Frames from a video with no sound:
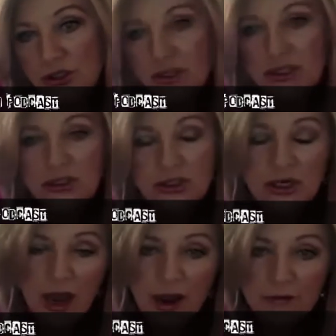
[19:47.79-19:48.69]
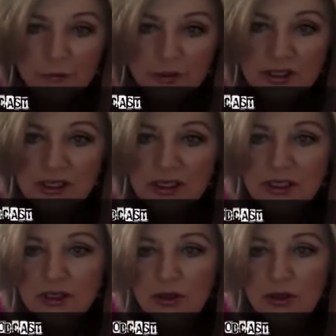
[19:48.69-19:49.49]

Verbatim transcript: to teach in conferences.